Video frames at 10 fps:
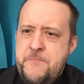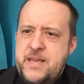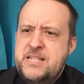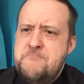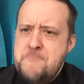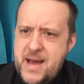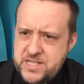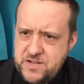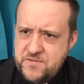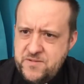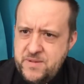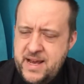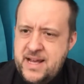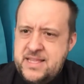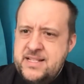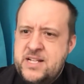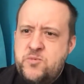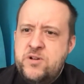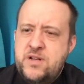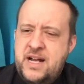is massive. And I think
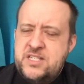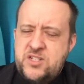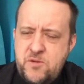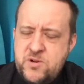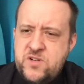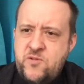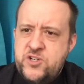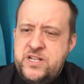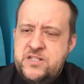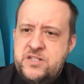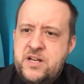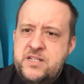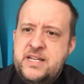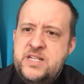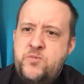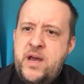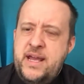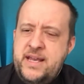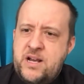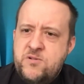that's so much of what Jesus does. It's where
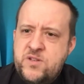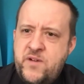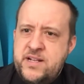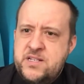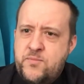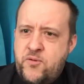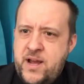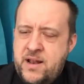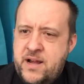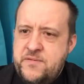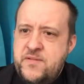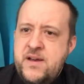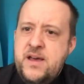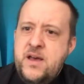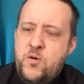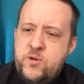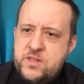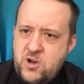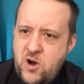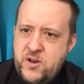he cultivates a prayer life with
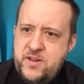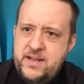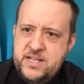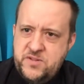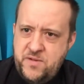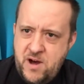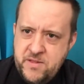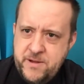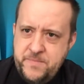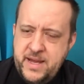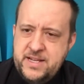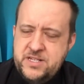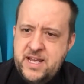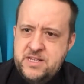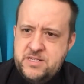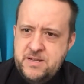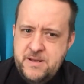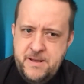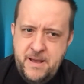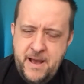God, his Father. And he says,
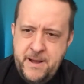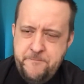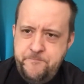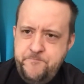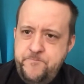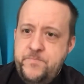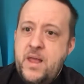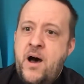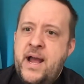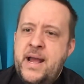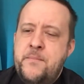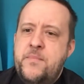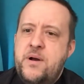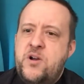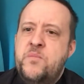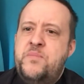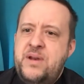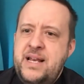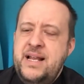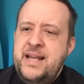I am
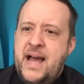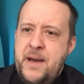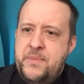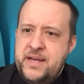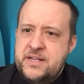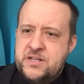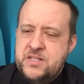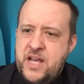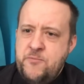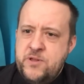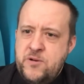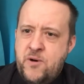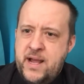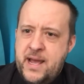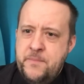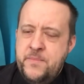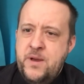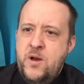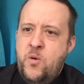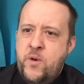completely happy and content with who I am
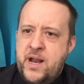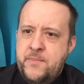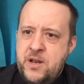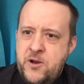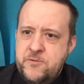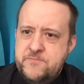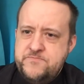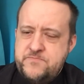when I'm alone.